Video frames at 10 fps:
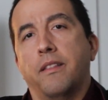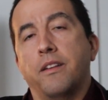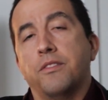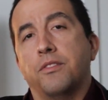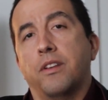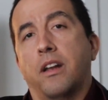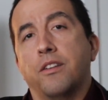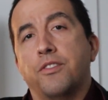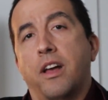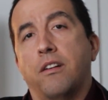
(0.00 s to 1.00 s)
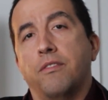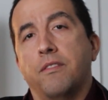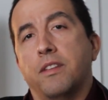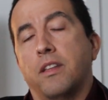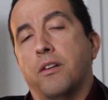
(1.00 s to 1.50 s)
and they just sit on a shelf,
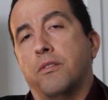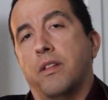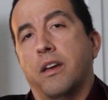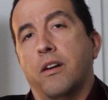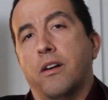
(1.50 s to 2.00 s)
even though they